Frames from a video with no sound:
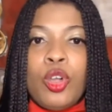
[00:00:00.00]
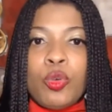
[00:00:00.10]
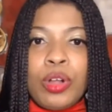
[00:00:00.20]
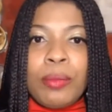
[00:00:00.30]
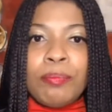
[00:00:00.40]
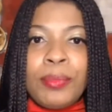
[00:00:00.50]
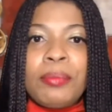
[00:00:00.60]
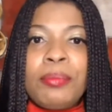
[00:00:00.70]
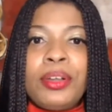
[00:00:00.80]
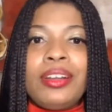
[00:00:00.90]

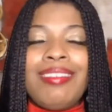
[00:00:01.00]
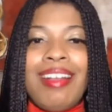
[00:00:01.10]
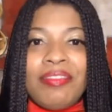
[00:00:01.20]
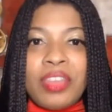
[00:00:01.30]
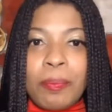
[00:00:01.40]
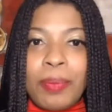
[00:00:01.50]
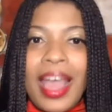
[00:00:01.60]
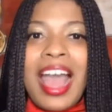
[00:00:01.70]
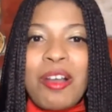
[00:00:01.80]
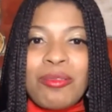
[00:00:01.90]
Remember the
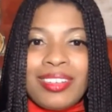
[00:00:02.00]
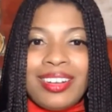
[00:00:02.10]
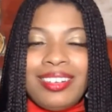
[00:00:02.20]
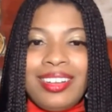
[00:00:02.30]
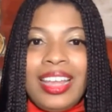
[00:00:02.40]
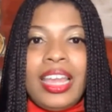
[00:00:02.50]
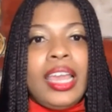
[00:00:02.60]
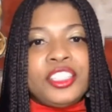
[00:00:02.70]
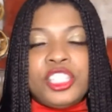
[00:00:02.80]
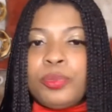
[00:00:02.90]
power
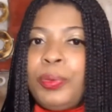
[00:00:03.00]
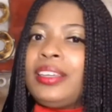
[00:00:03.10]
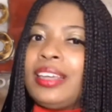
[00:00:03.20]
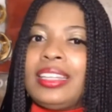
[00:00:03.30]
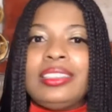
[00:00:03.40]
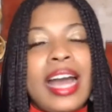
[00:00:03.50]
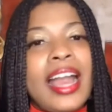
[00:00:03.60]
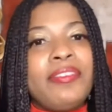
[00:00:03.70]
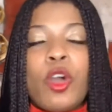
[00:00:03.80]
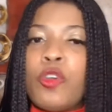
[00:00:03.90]
in speaking
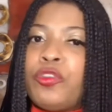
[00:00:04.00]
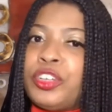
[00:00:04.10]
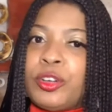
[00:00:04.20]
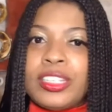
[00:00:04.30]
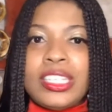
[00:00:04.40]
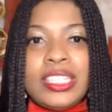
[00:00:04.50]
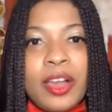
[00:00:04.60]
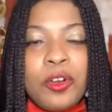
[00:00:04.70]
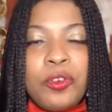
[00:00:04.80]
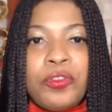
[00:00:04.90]
life over
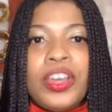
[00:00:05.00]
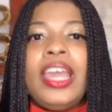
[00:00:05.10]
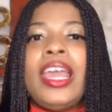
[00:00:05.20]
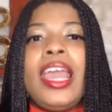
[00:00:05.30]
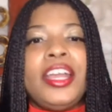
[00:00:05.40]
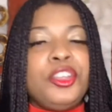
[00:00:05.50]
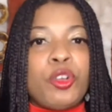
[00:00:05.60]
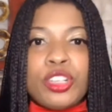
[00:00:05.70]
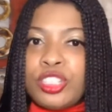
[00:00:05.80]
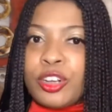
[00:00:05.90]
yourself and
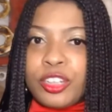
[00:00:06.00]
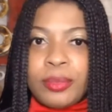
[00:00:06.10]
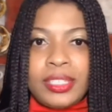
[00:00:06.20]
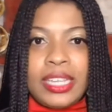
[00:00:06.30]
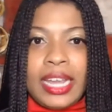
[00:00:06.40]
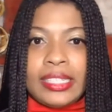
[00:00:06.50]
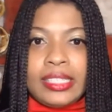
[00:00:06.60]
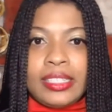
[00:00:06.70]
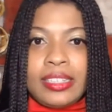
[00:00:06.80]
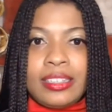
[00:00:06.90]
your
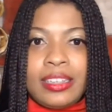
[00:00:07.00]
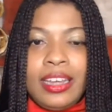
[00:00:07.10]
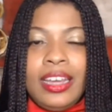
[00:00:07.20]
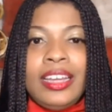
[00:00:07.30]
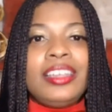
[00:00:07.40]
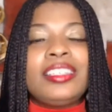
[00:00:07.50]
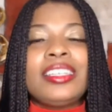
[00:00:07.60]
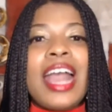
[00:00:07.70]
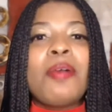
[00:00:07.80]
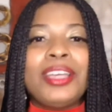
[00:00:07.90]
circumstances. You
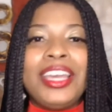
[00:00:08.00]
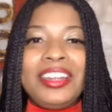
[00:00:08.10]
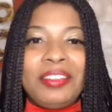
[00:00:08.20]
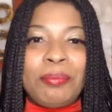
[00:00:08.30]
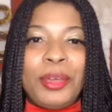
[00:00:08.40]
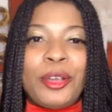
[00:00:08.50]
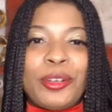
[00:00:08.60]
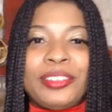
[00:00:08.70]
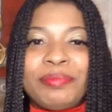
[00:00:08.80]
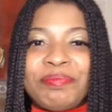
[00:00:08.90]
see, I will get in the
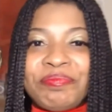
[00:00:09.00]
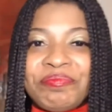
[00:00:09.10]
mirror,